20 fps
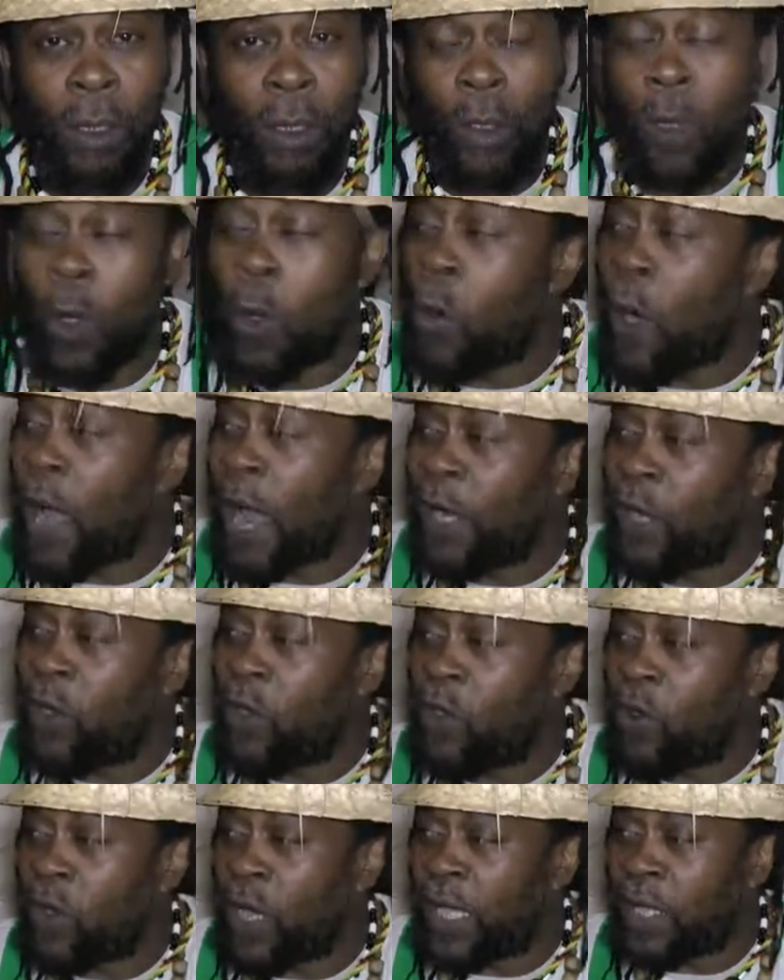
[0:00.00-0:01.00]
So why
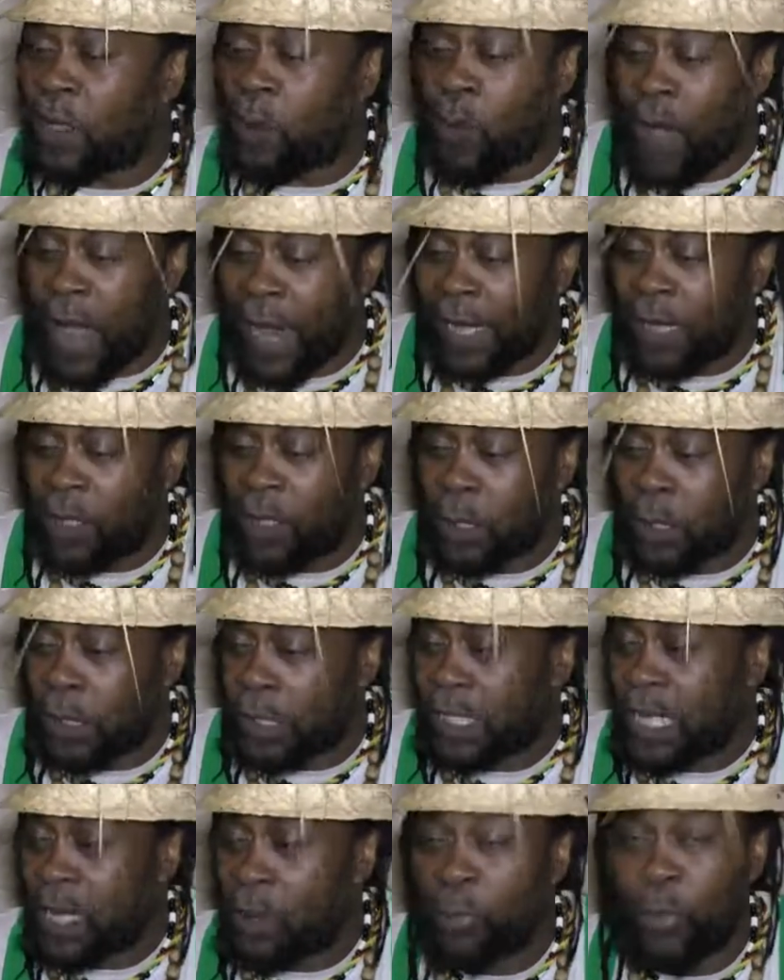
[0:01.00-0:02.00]
do you get it? Why do you
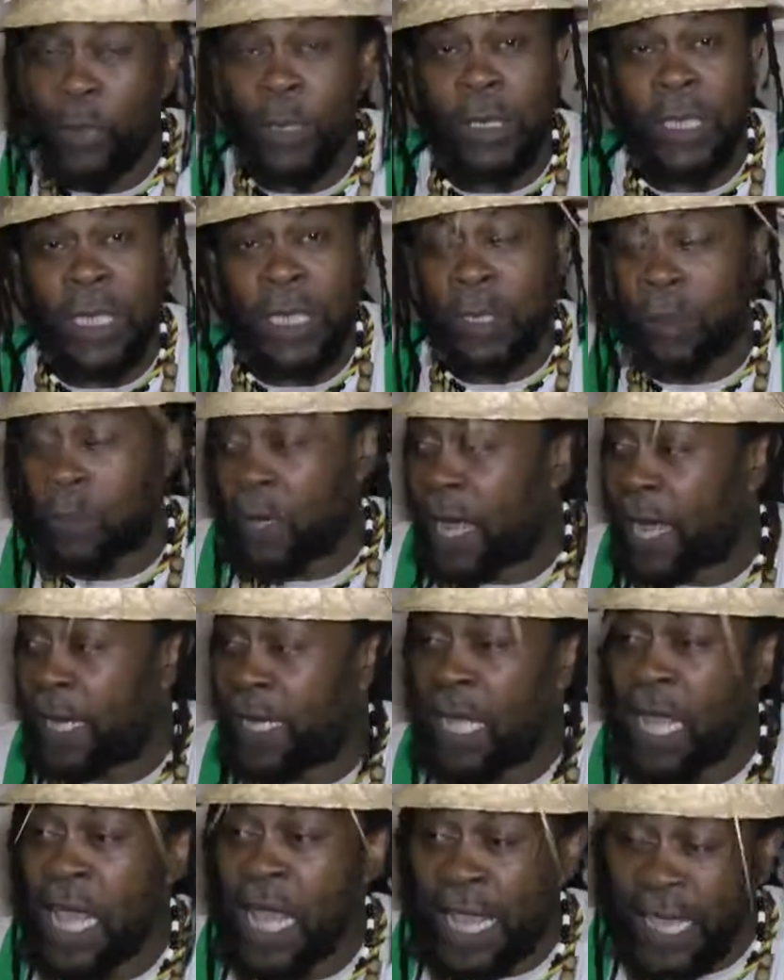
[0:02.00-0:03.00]
still persist,
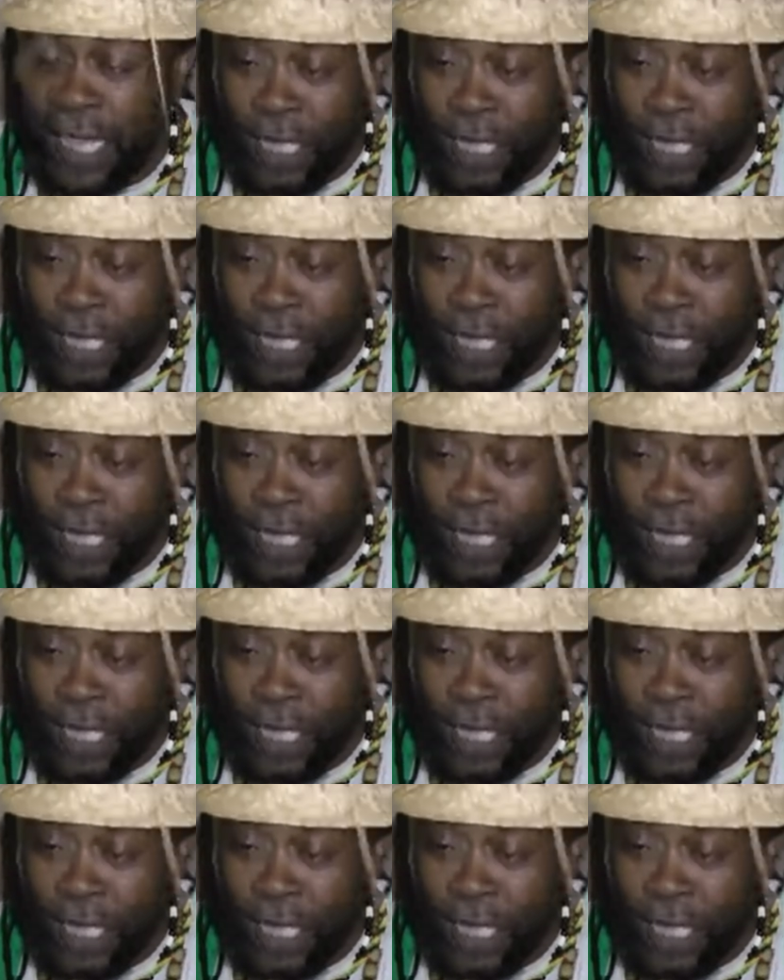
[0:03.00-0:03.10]
right,